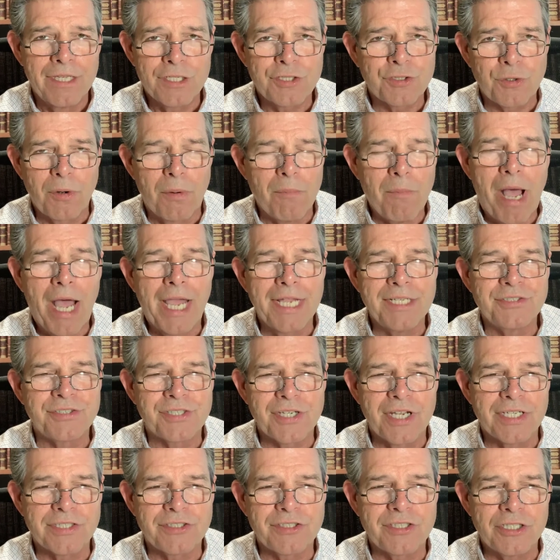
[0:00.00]
This
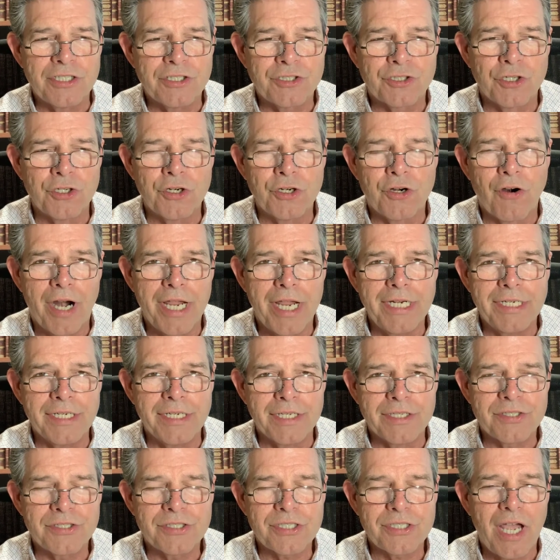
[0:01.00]
reminds us that true
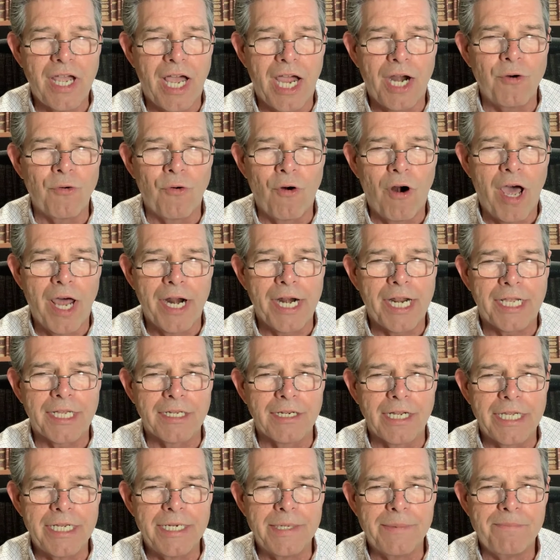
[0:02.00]
greatness,
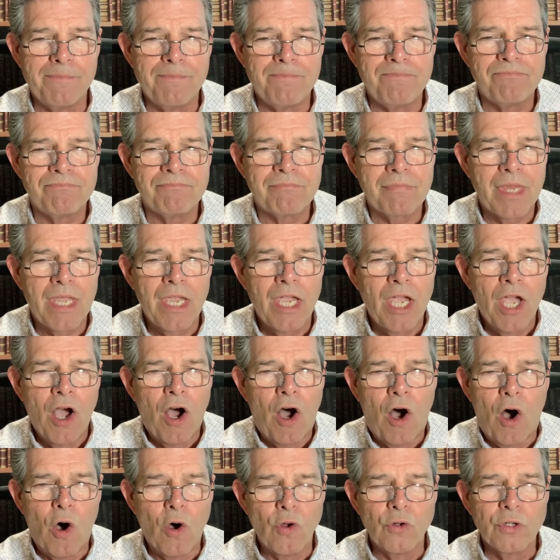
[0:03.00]
ironically,
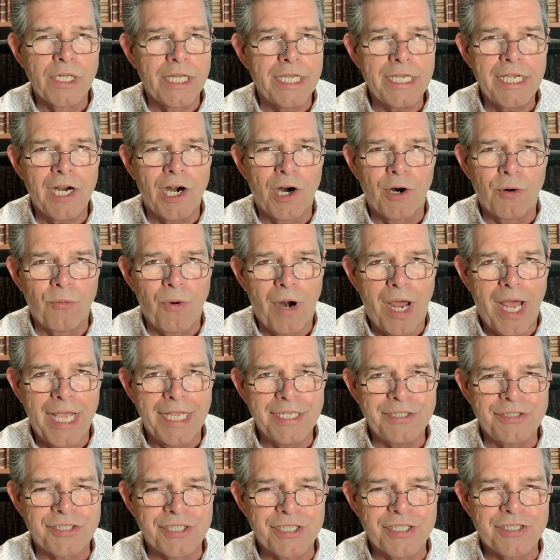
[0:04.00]
only
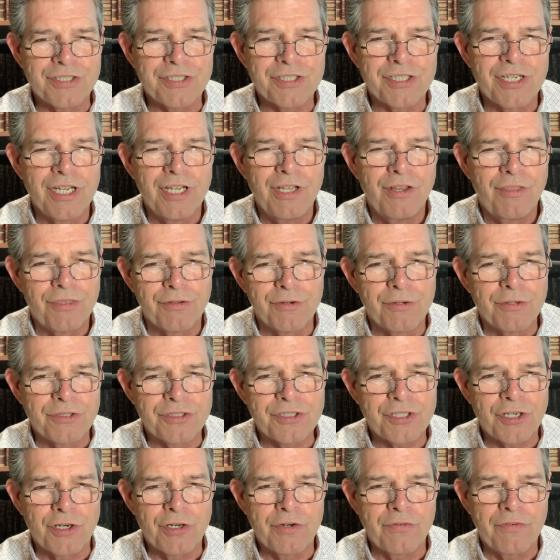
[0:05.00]
arises through
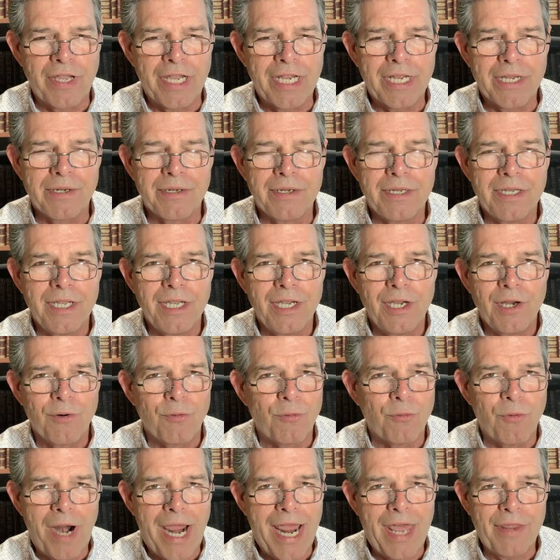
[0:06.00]
serving
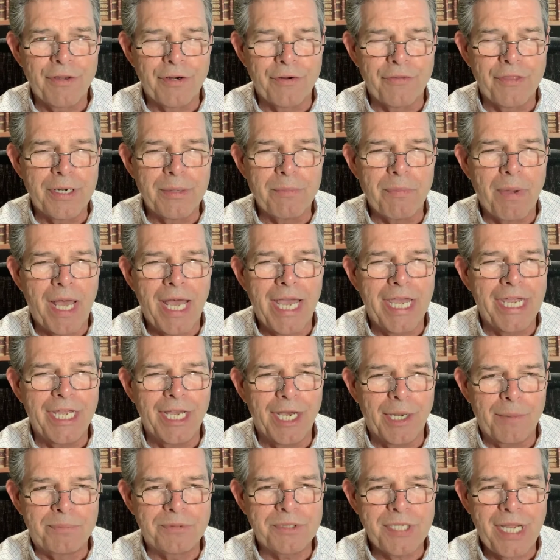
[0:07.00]
rather than by
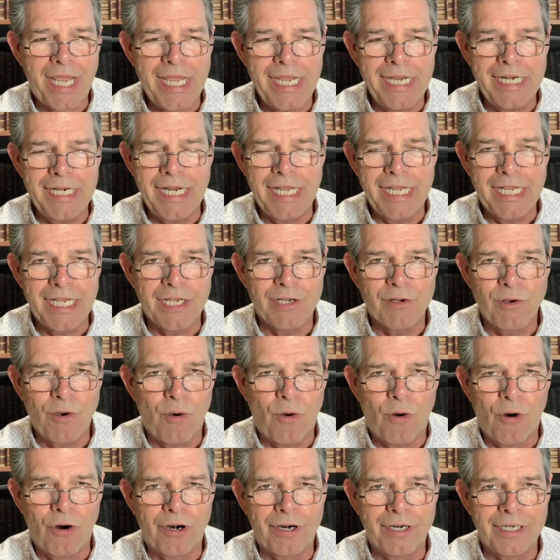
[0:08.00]
obtaining
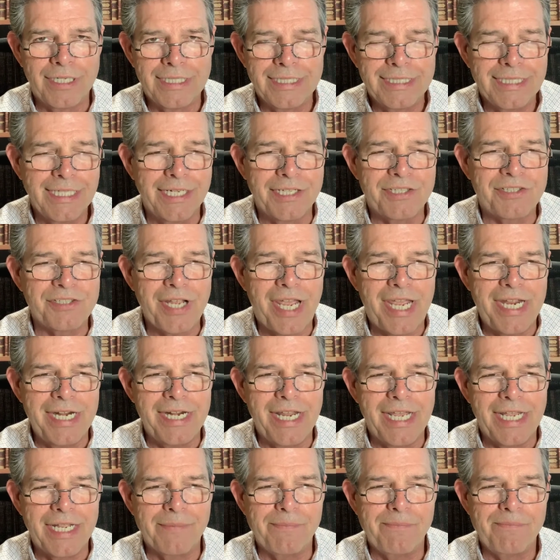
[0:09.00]
or
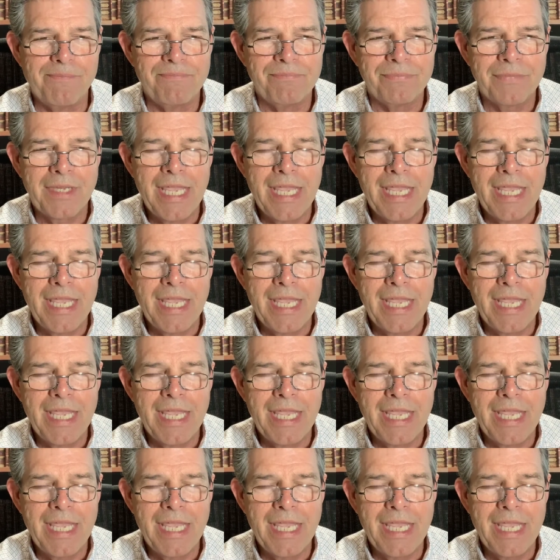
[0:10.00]
attaining.